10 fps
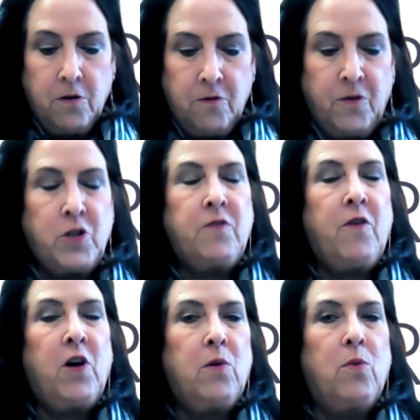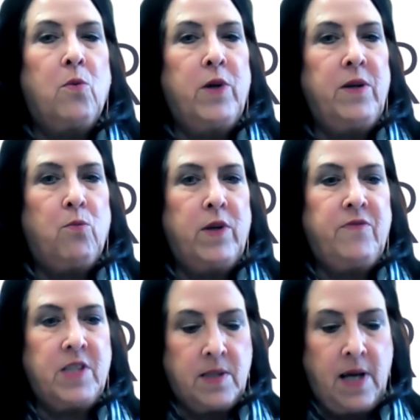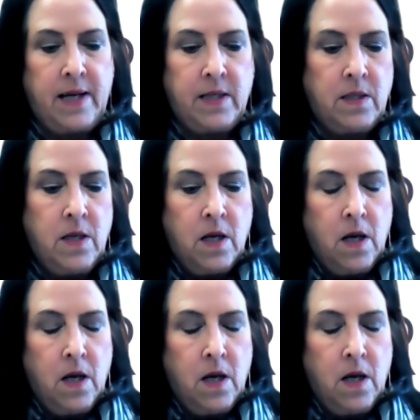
First of all, we've decided